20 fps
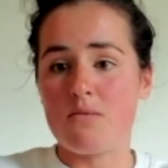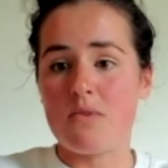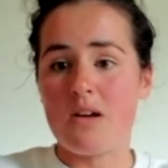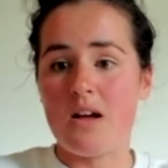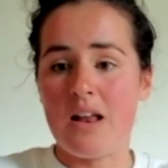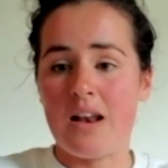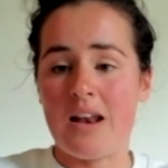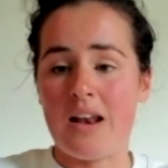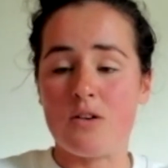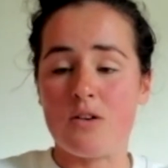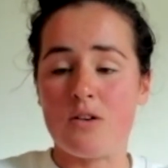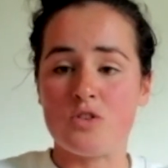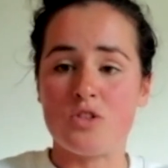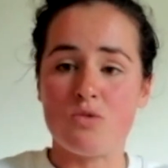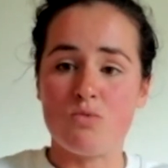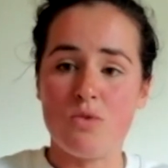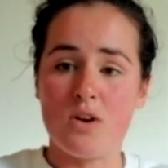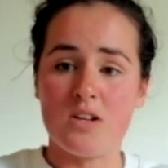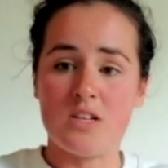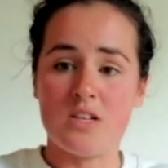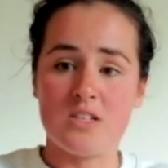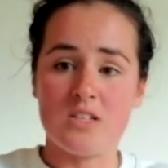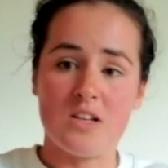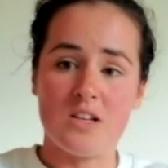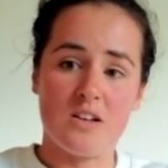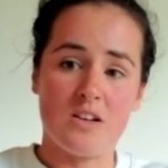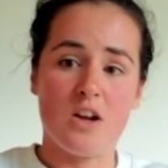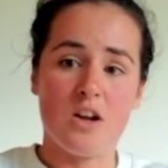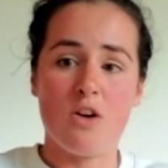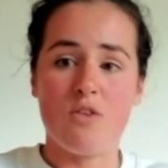allows the rudder
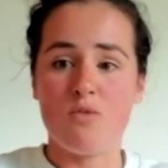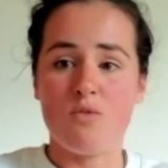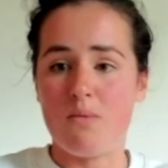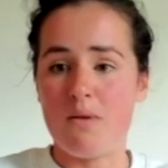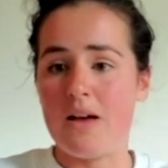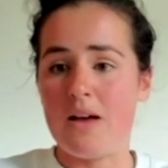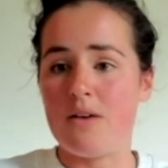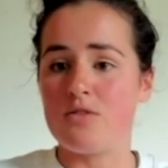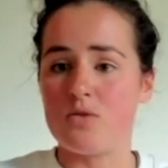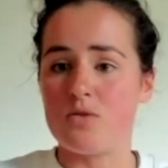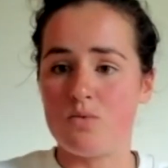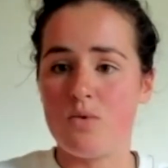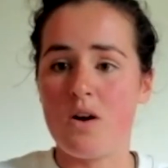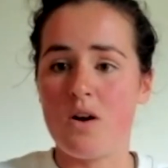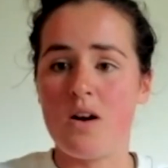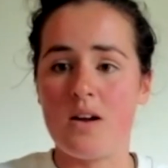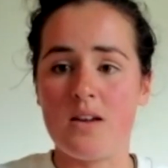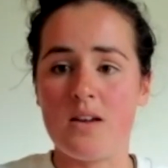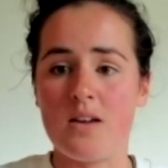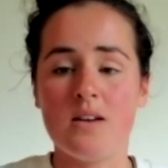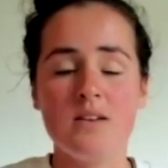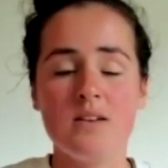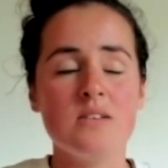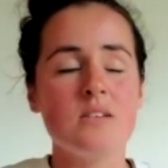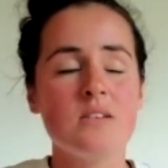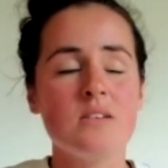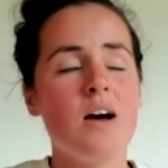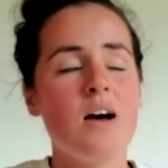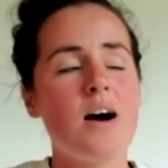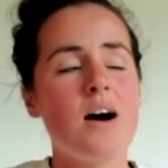to go from left to right.
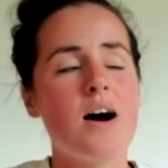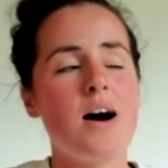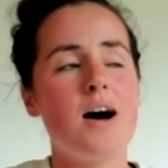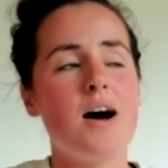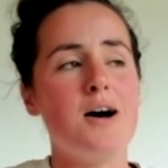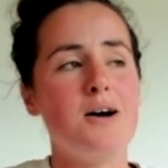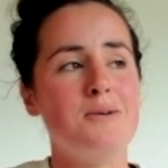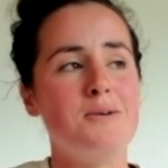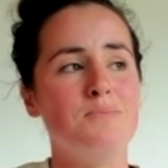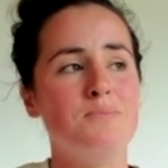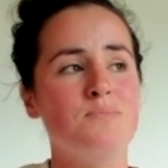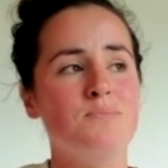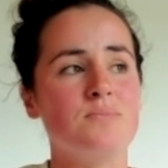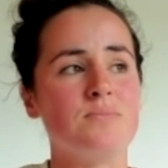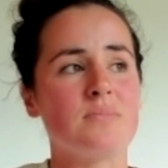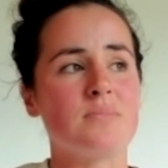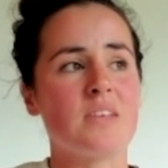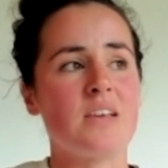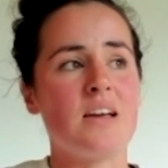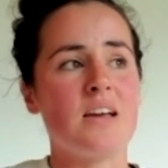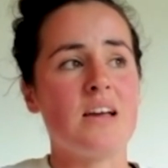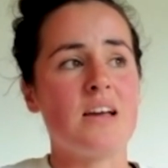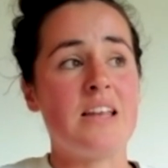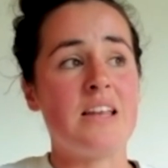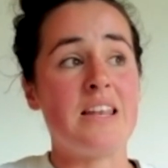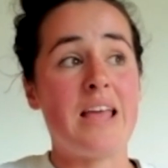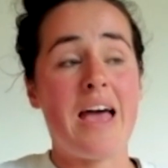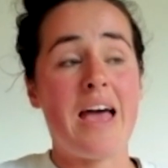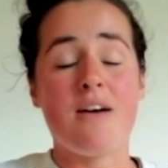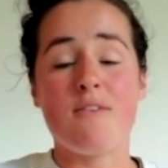And
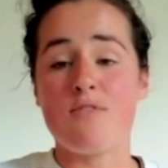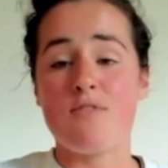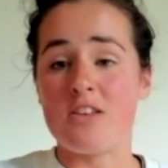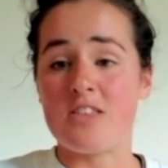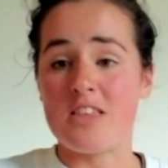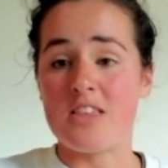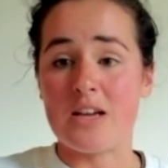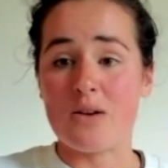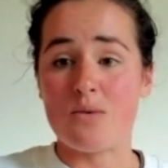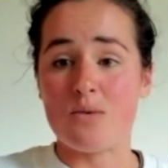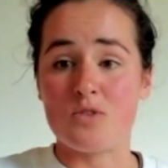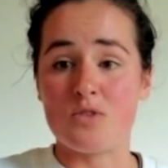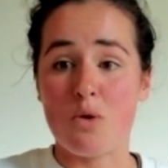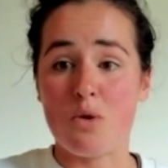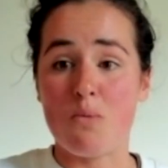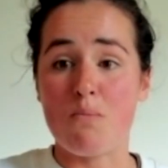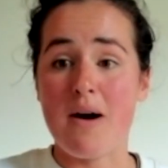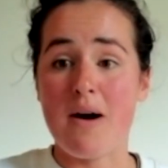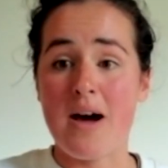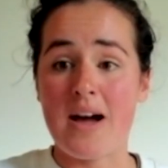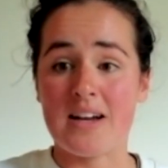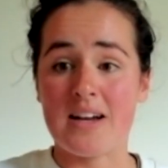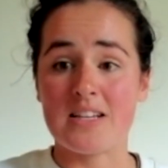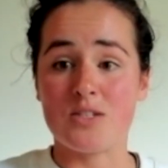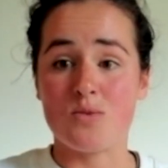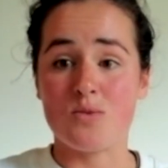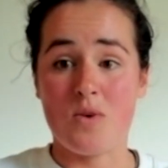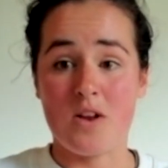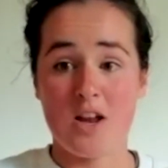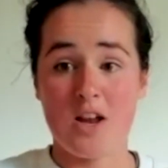everything was on
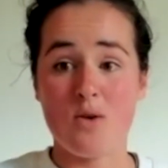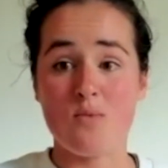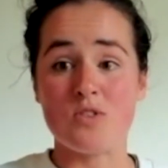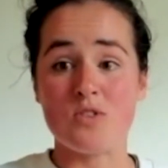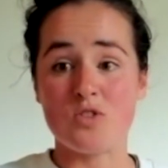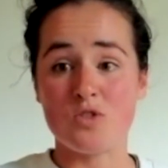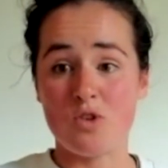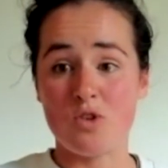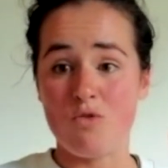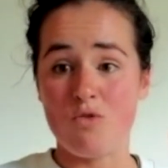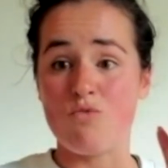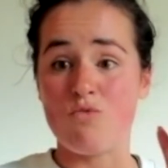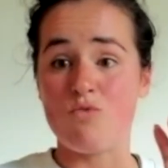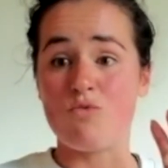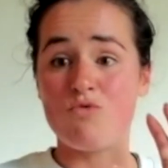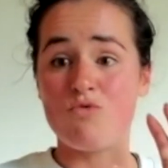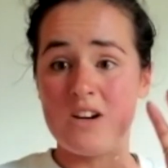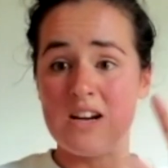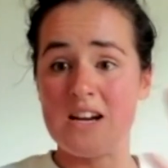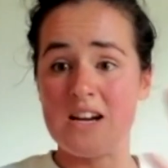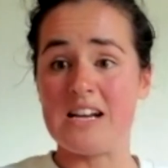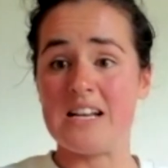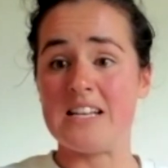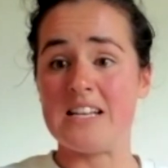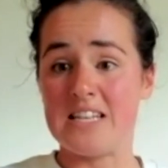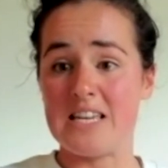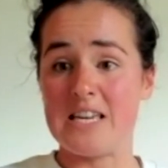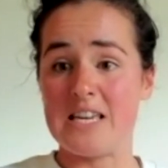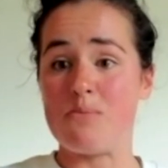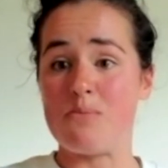max when I was sort of really
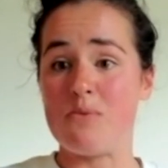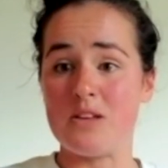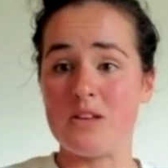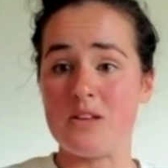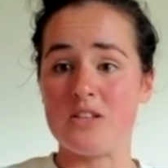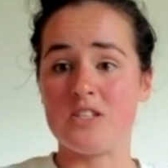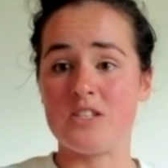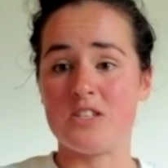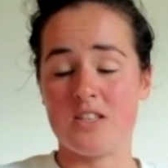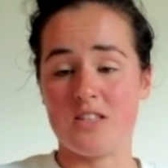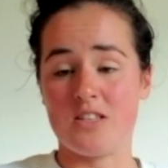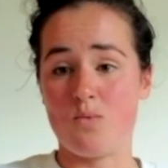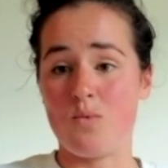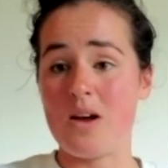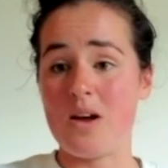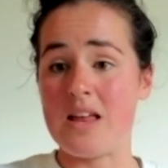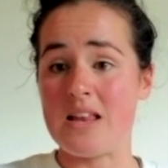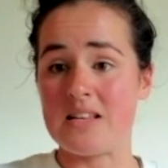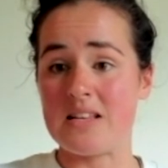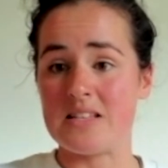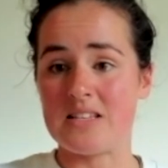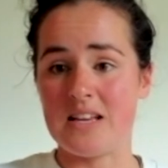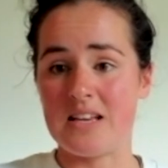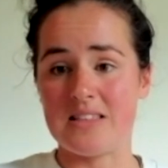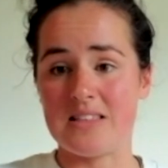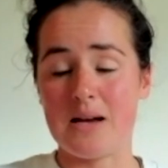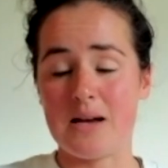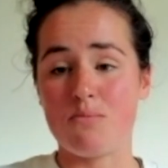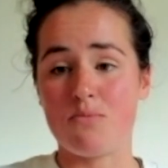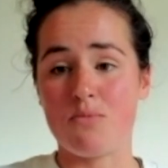deep into the wind at
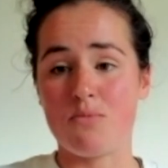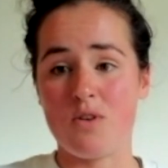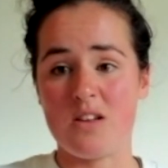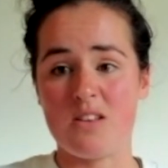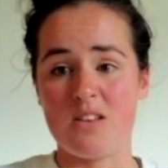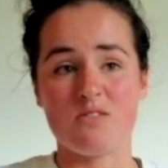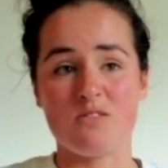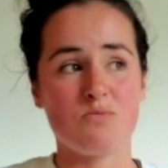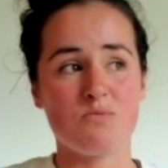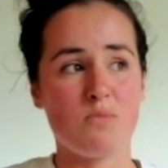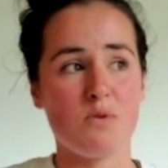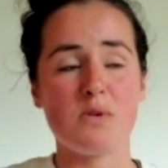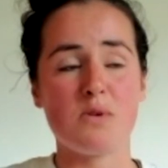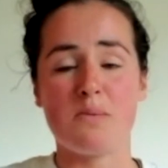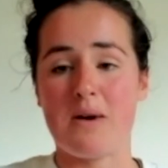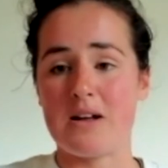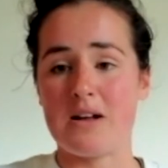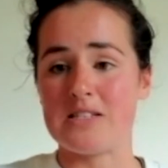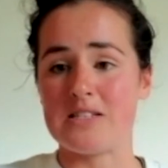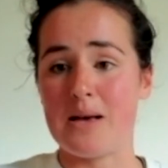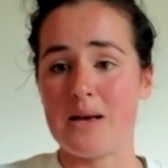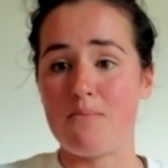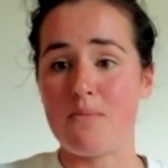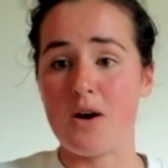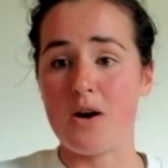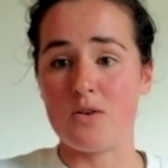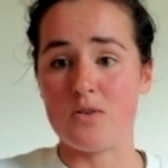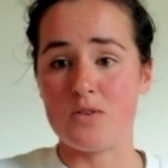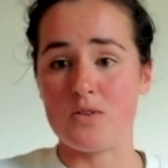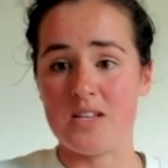that point. It's probably about 10
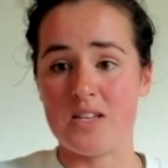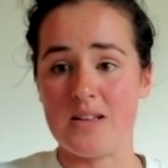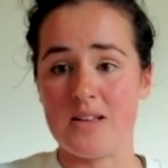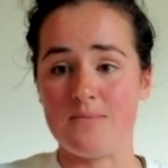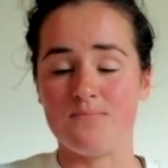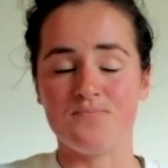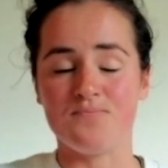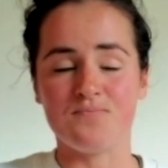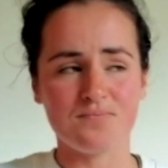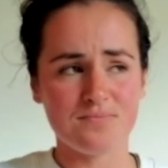miles in.